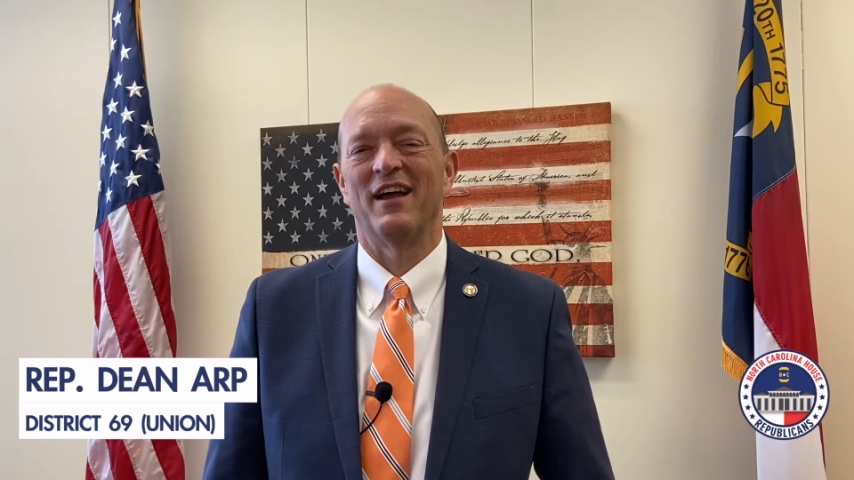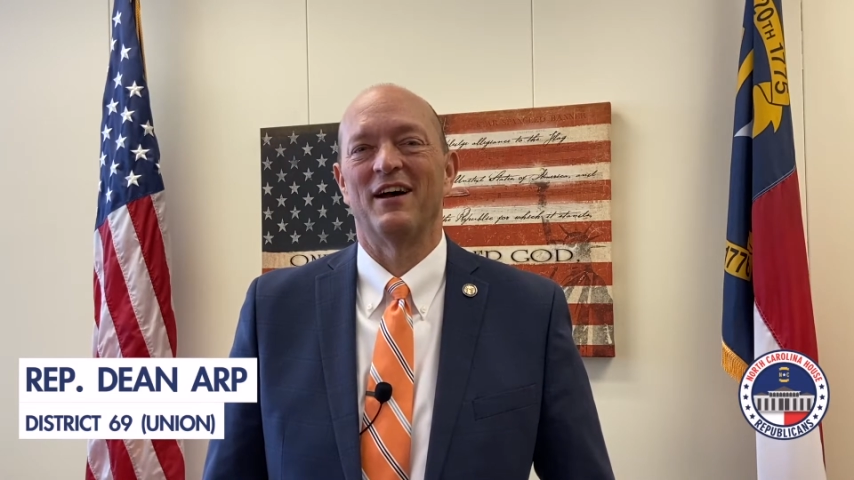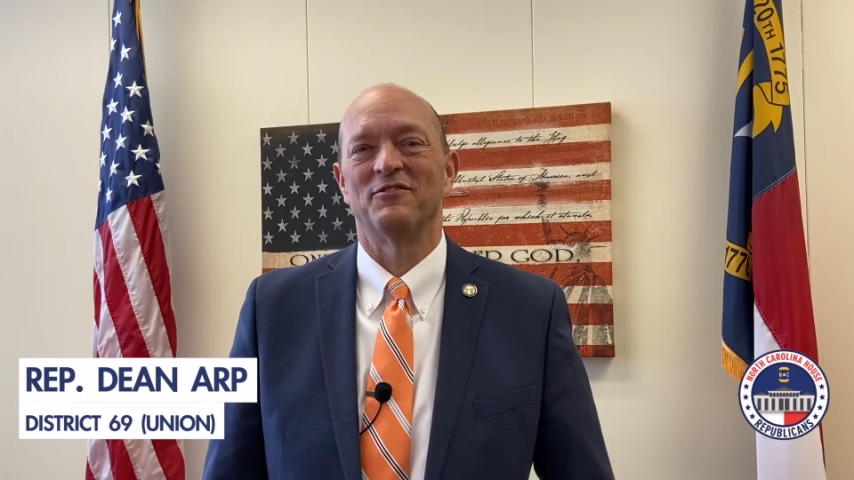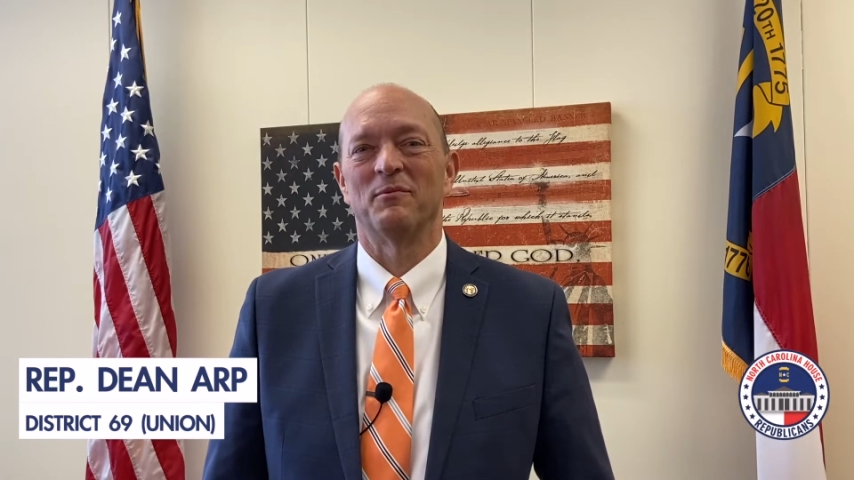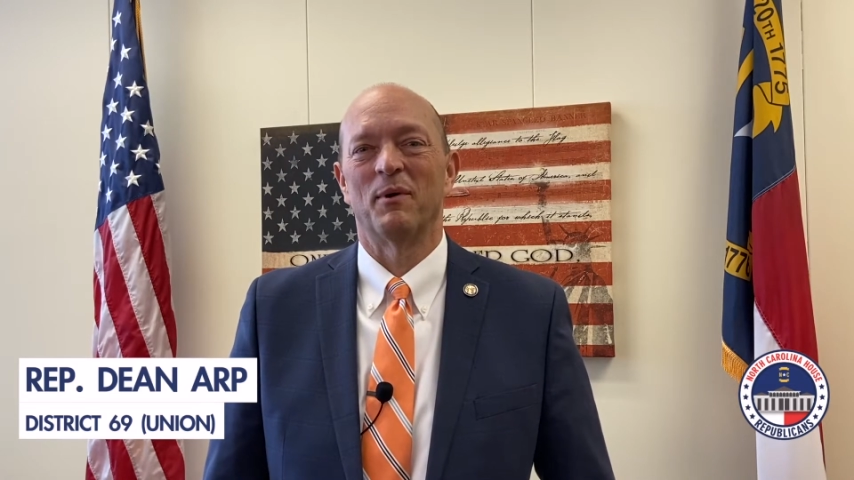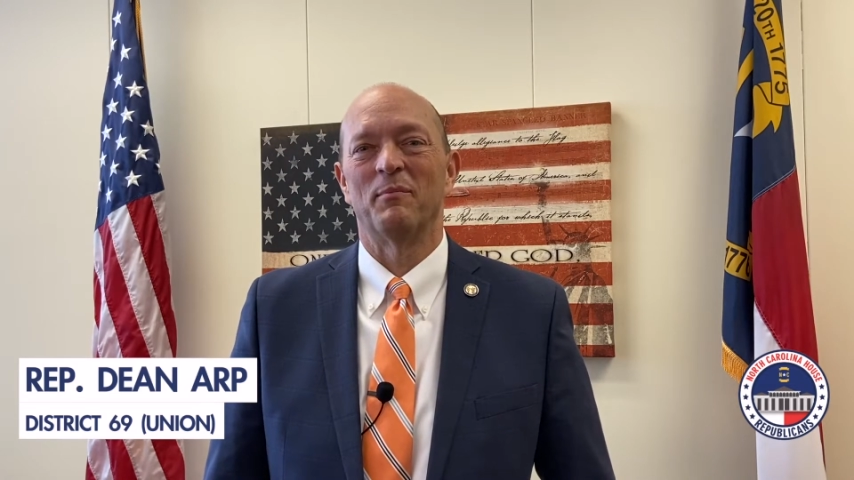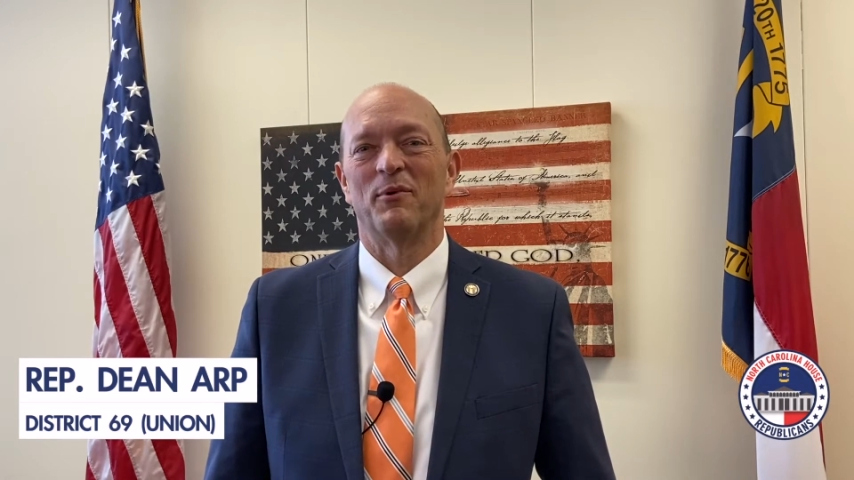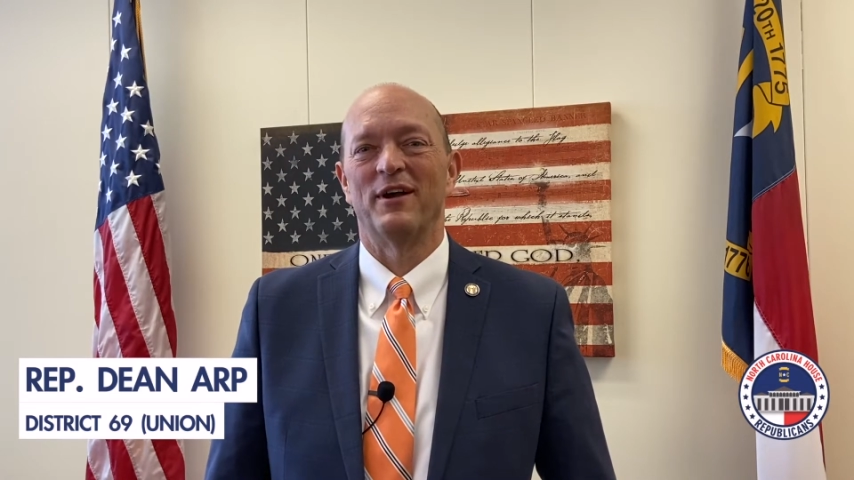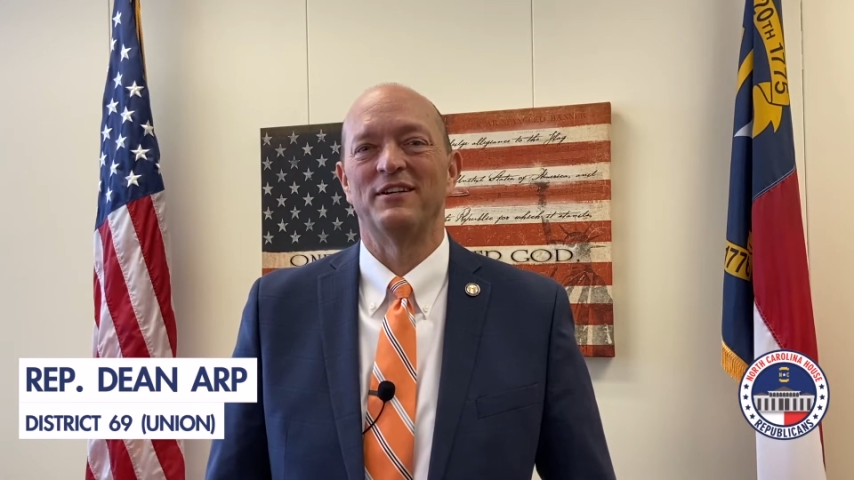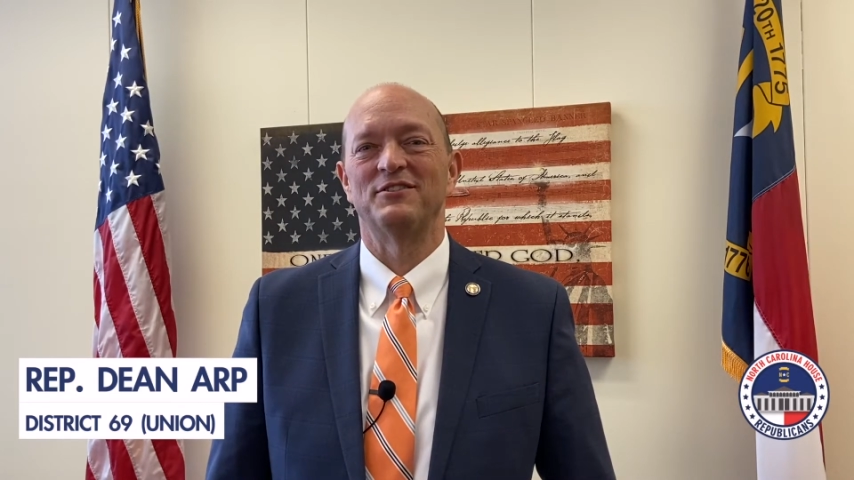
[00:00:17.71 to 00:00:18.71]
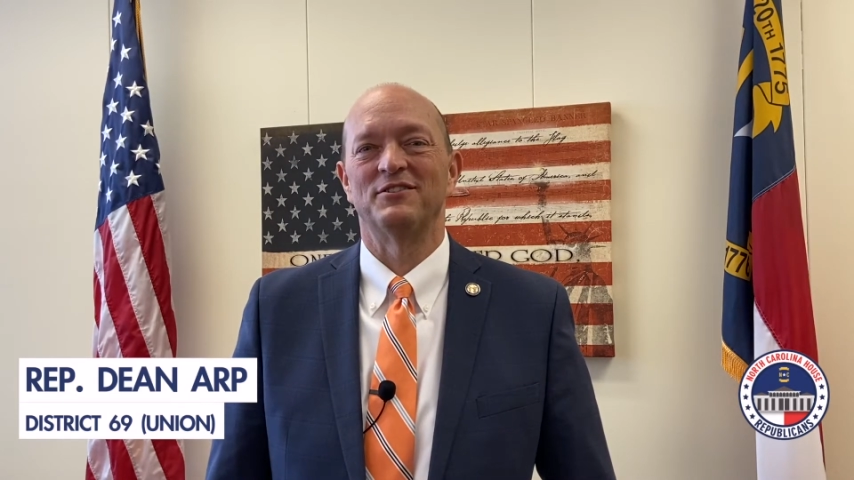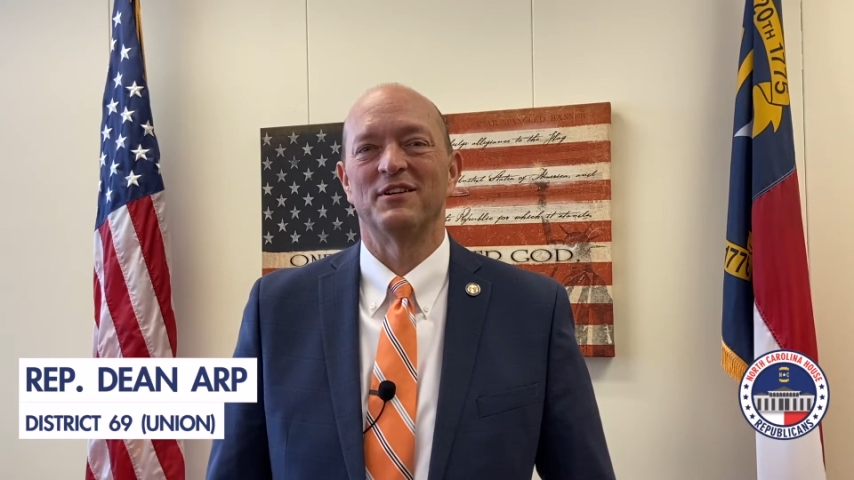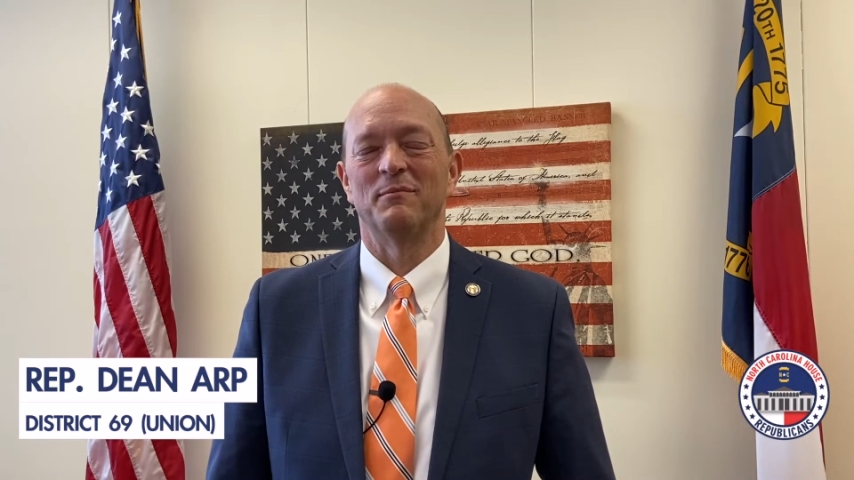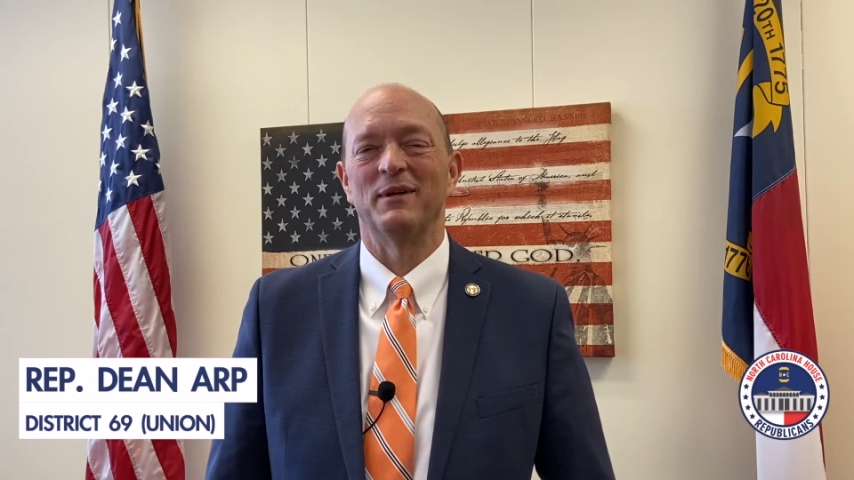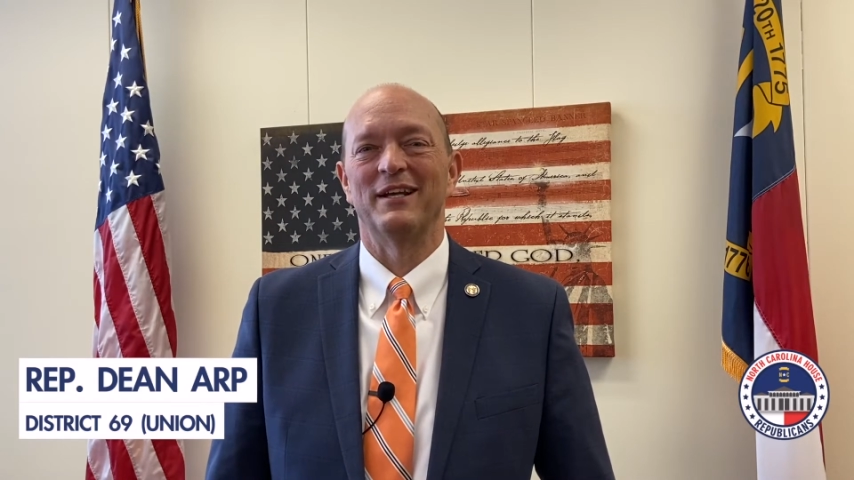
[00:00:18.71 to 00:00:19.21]
House Appropriations
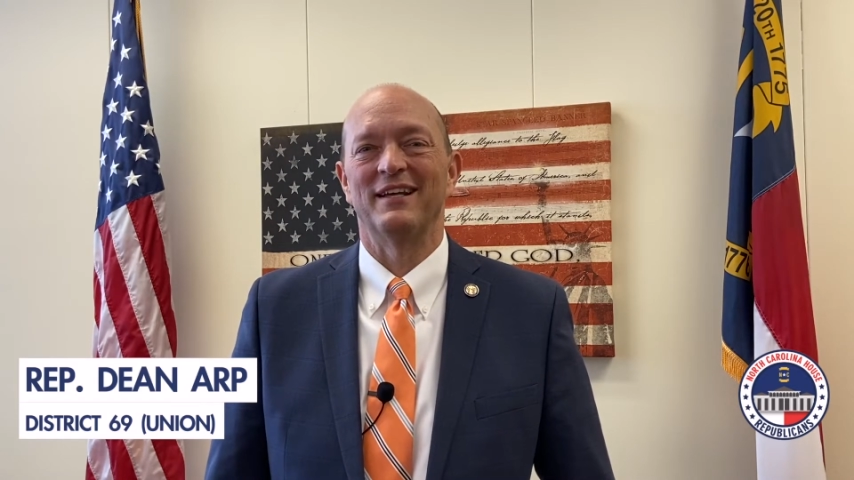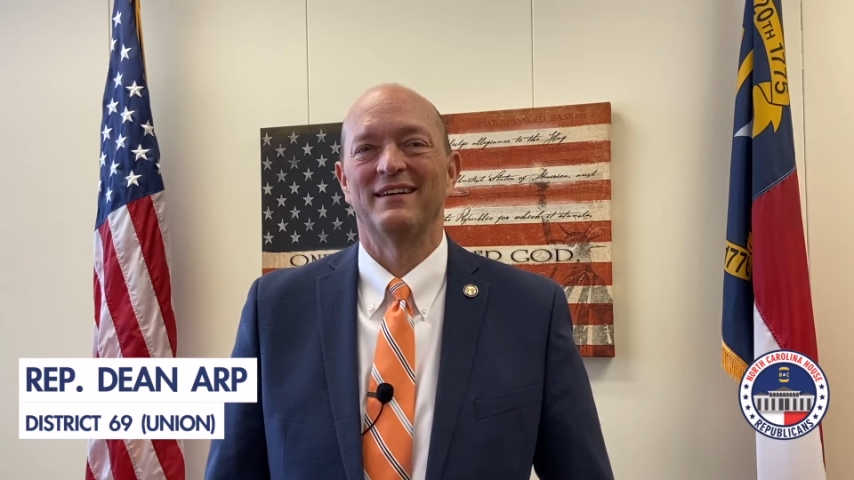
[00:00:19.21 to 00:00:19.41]
Committee.